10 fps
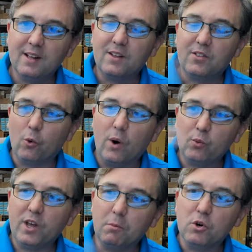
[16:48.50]
the one
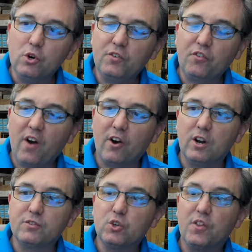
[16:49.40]
wheel moved far
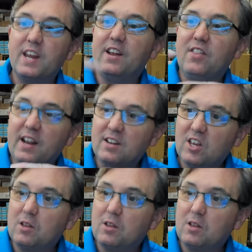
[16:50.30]
enough so that it can then